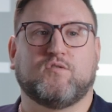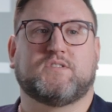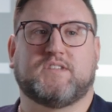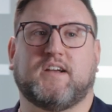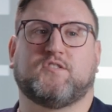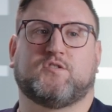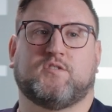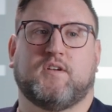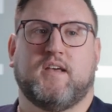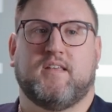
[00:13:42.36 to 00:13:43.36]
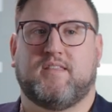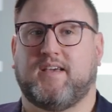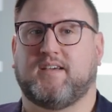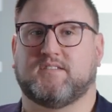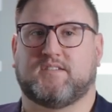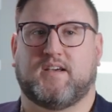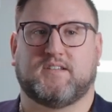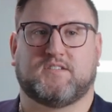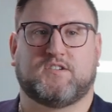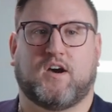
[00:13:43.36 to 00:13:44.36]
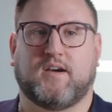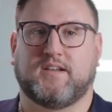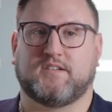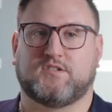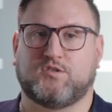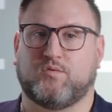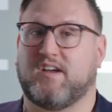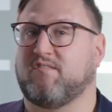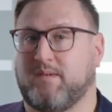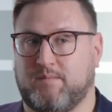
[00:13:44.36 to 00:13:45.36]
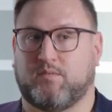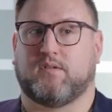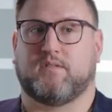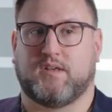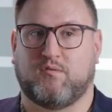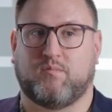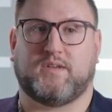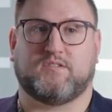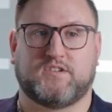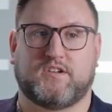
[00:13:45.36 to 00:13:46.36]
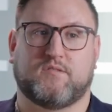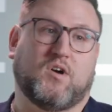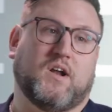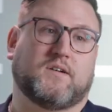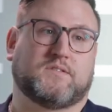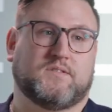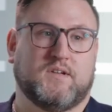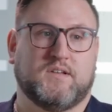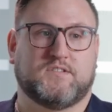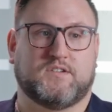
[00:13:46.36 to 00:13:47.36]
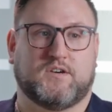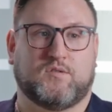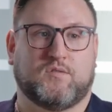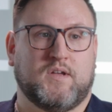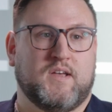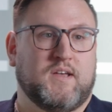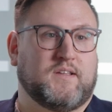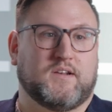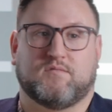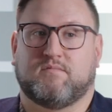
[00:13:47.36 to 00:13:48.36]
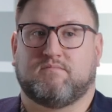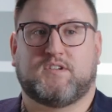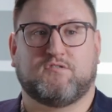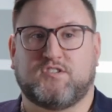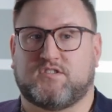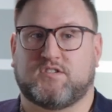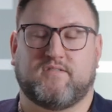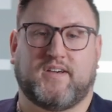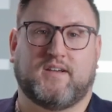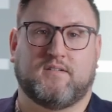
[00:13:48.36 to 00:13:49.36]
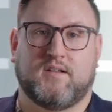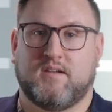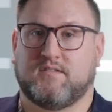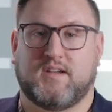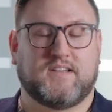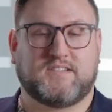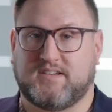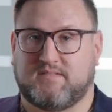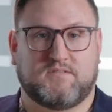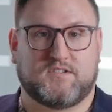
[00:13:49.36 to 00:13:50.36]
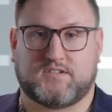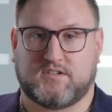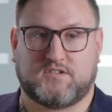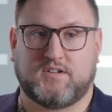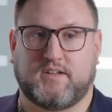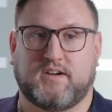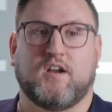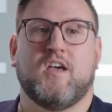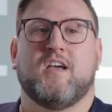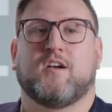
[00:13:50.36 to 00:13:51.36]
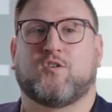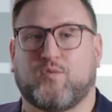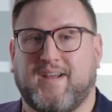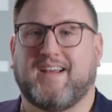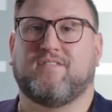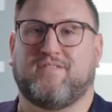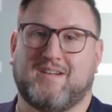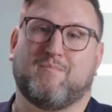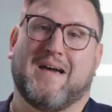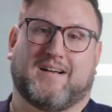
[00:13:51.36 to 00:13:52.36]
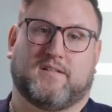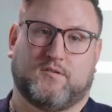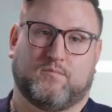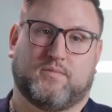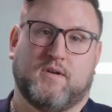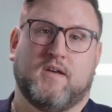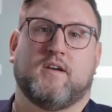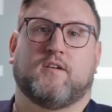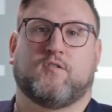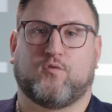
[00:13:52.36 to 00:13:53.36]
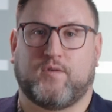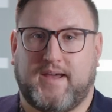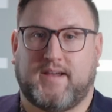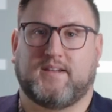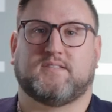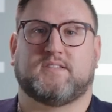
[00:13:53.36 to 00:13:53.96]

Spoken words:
such thing as talking to enough people that will be using your product. So, don't just survey. As I discussed earlier, create a feedback loop. Create